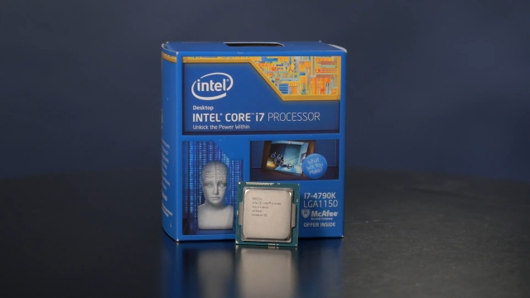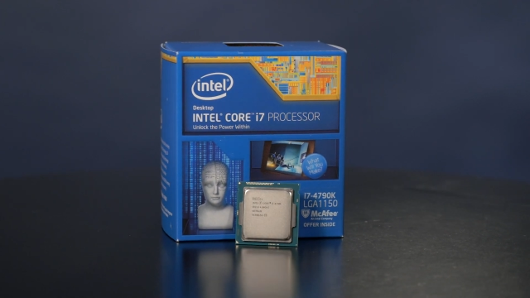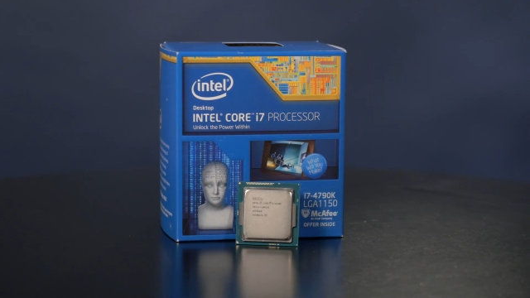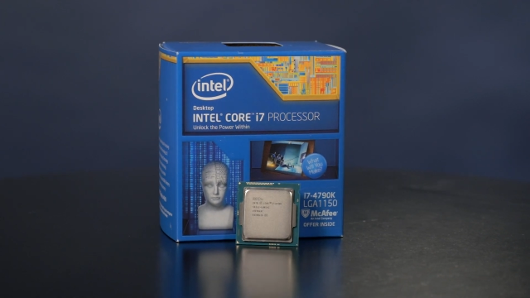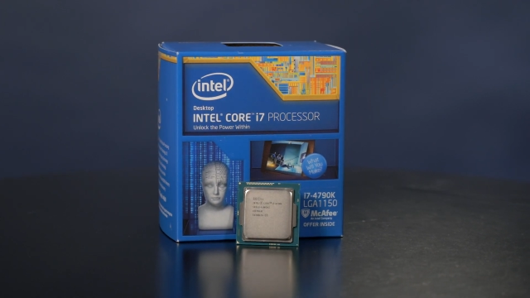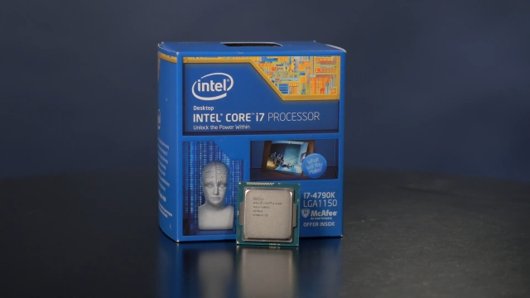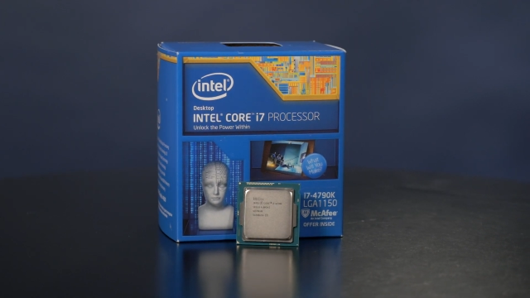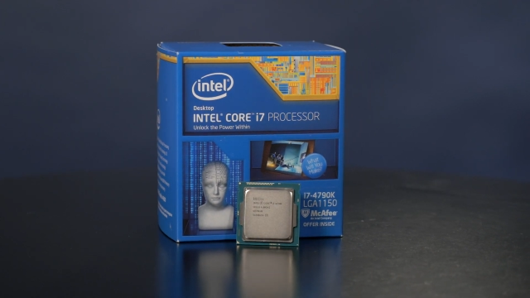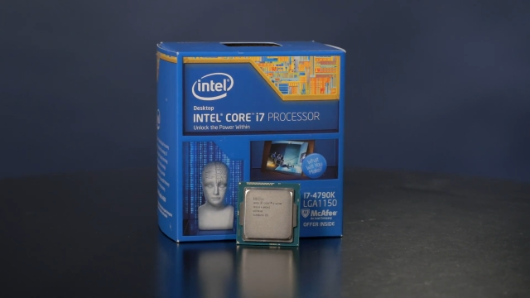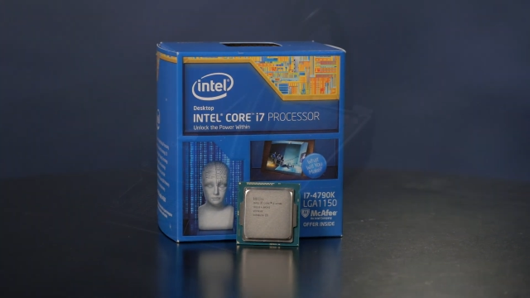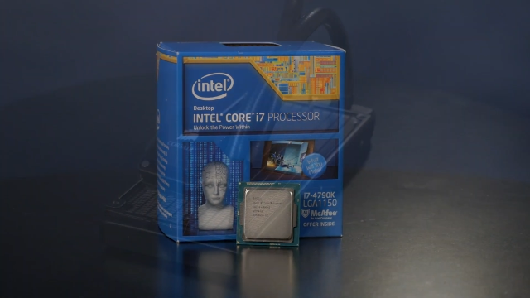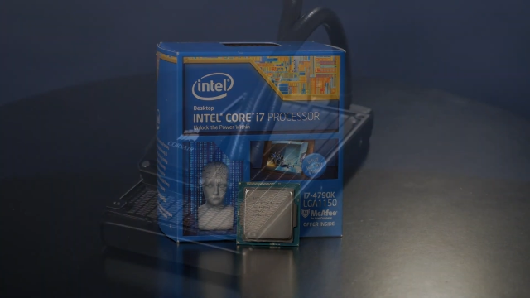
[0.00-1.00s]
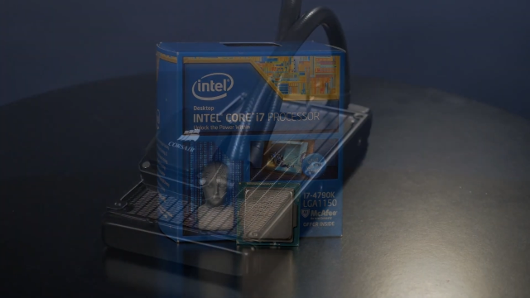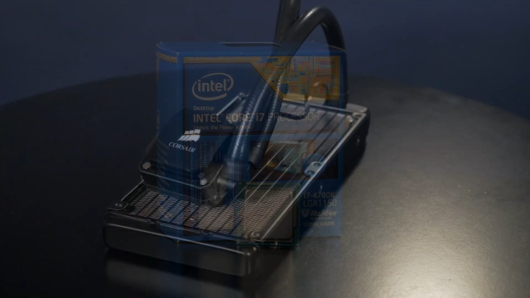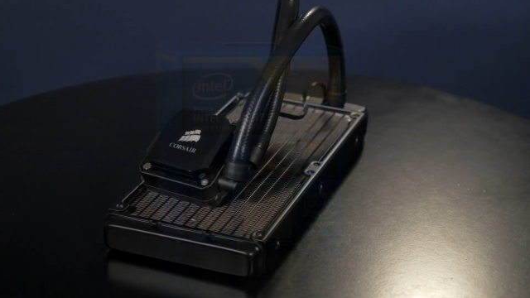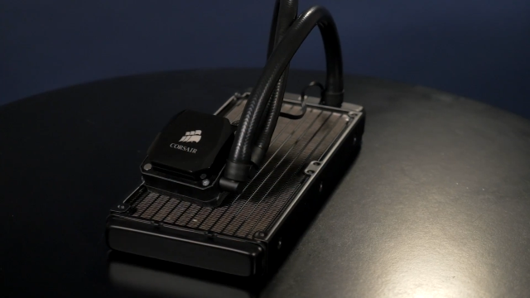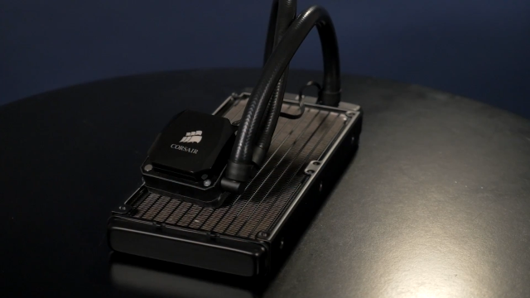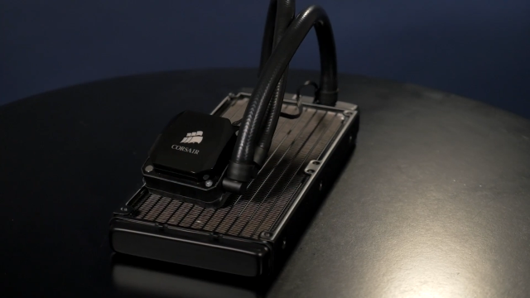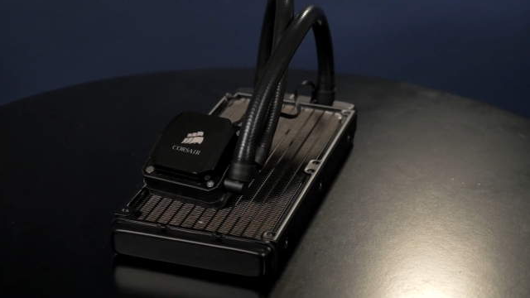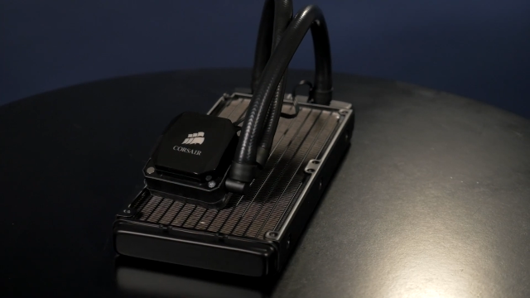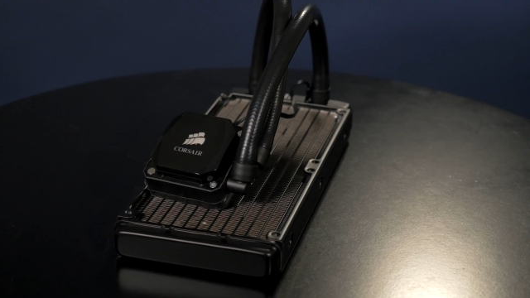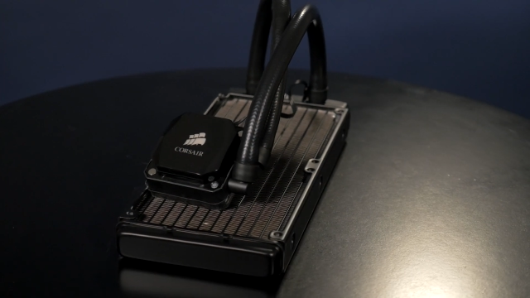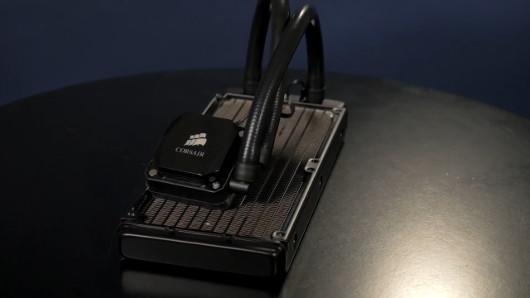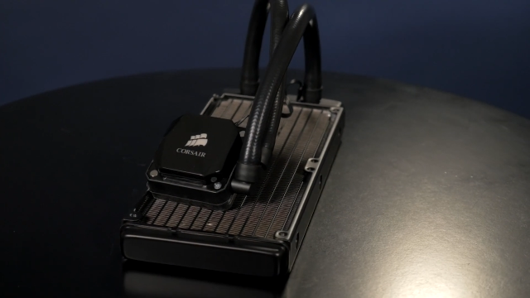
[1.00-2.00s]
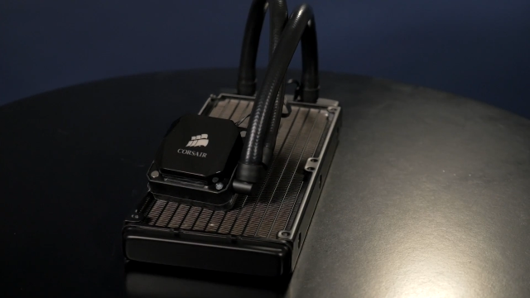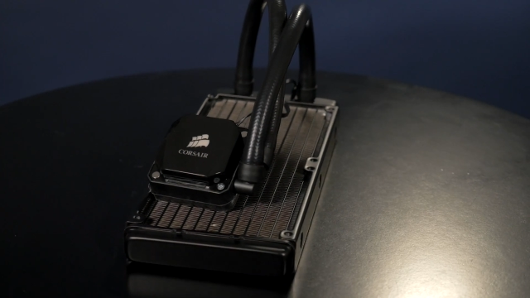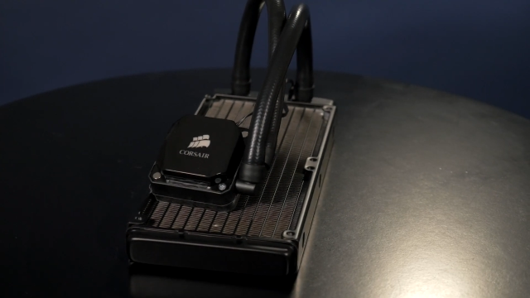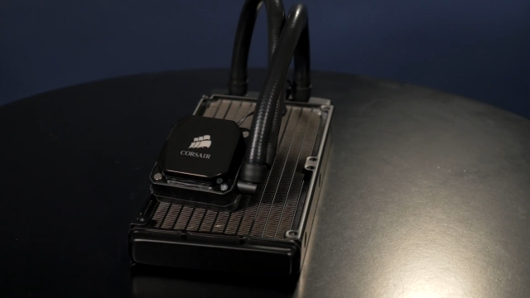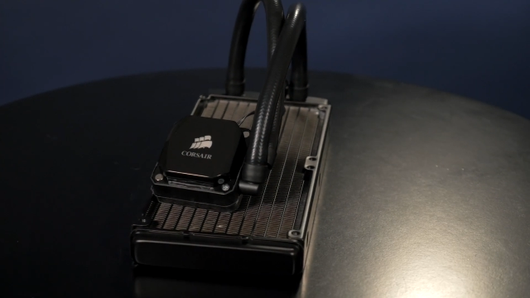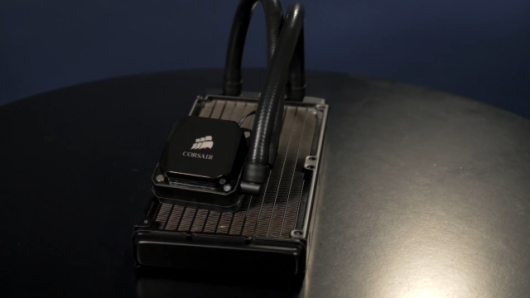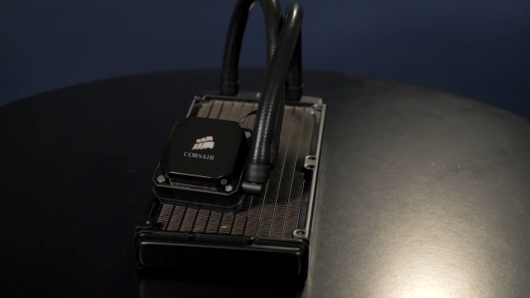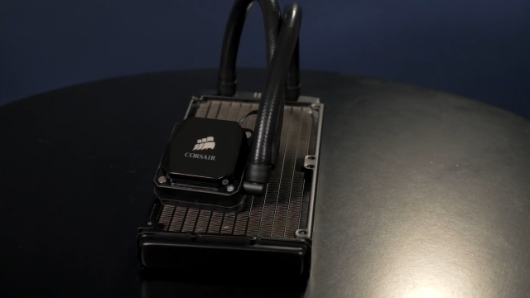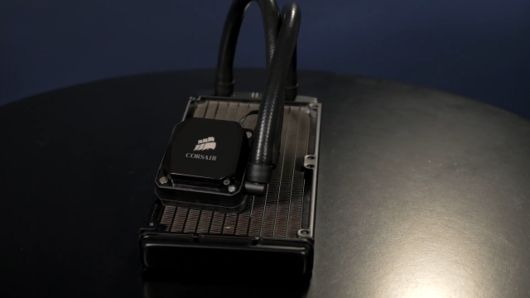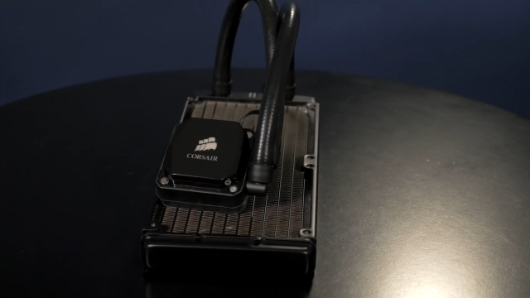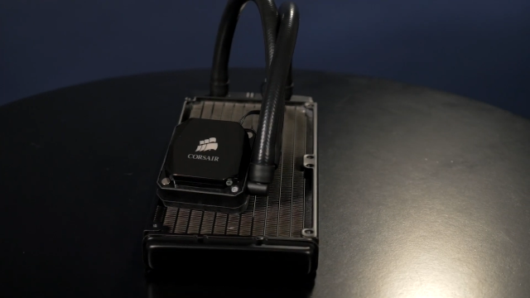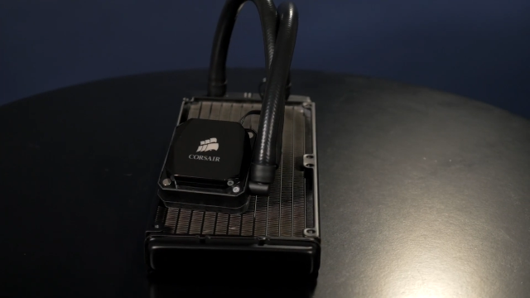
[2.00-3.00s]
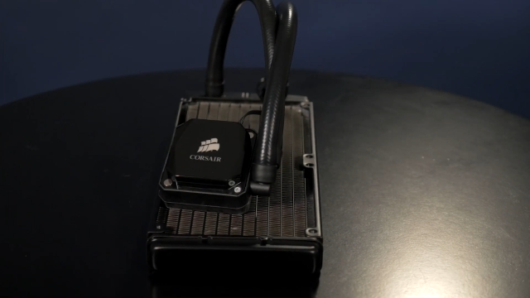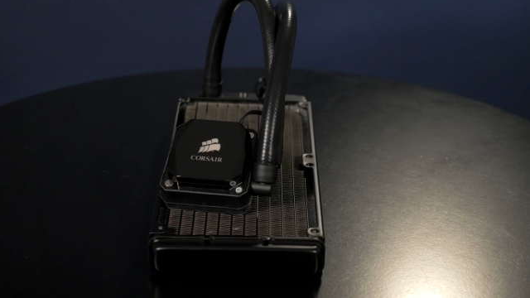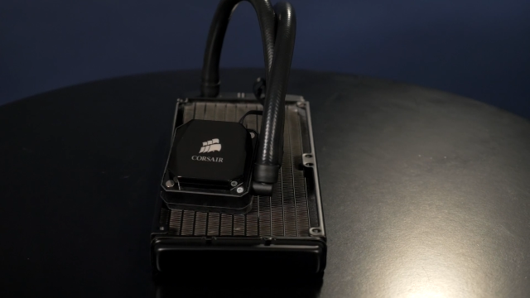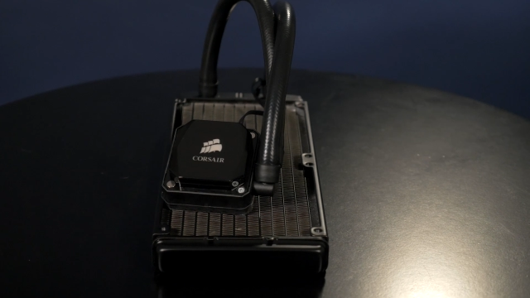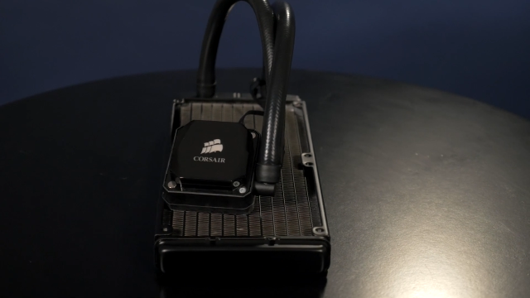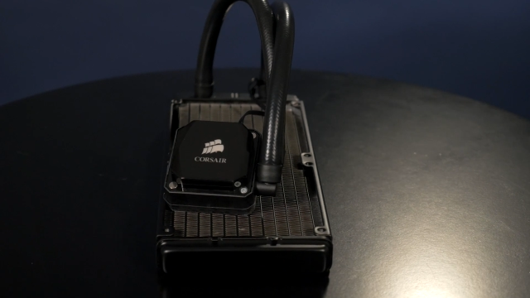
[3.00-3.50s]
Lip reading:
Nobody's mouth can be seen.